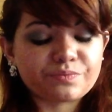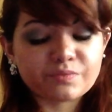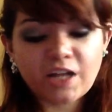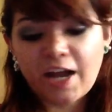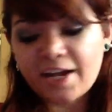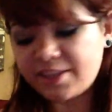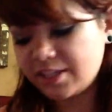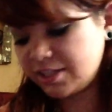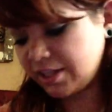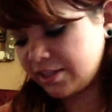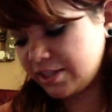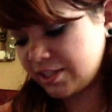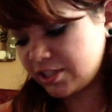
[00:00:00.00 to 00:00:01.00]
I think
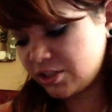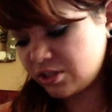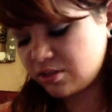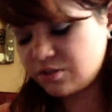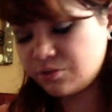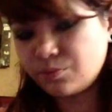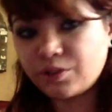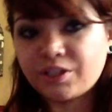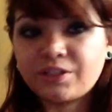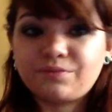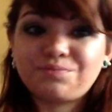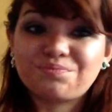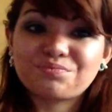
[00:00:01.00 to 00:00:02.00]
that this
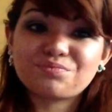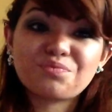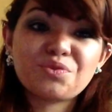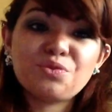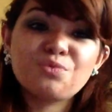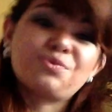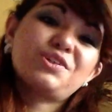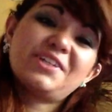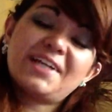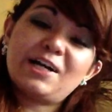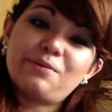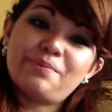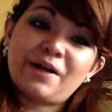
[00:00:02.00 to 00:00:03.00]
would really
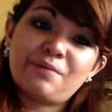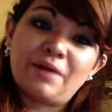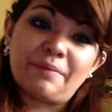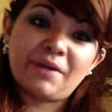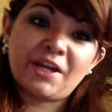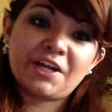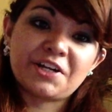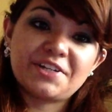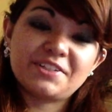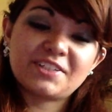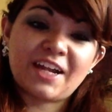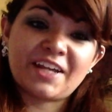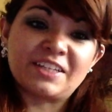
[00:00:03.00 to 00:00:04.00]
help out my
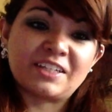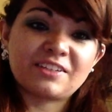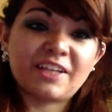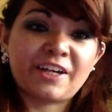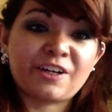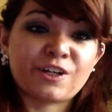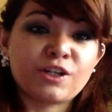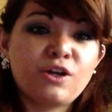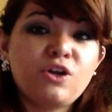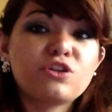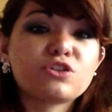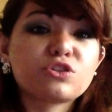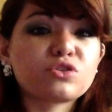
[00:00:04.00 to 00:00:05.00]
parents. I think they are
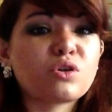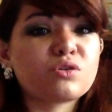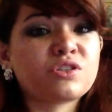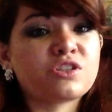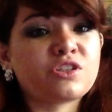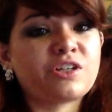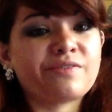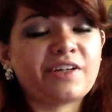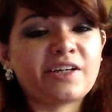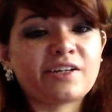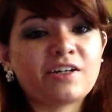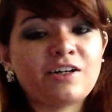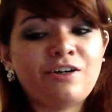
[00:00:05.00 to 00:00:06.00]
so
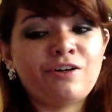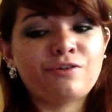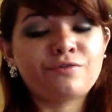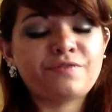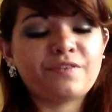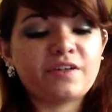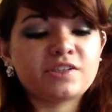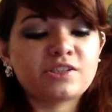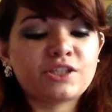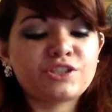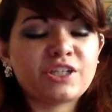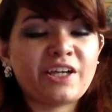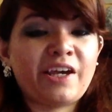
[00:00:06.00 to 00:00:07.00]
deserving of
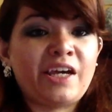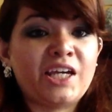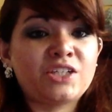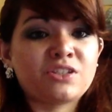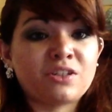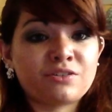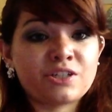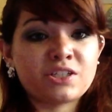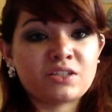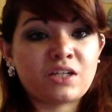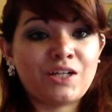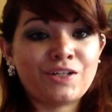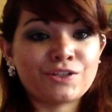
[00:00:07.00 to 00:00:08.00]
such a generous
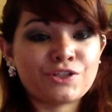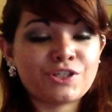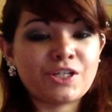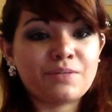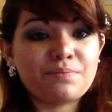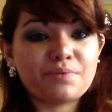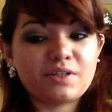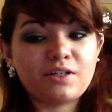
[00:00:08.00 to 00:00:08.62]
scholarship.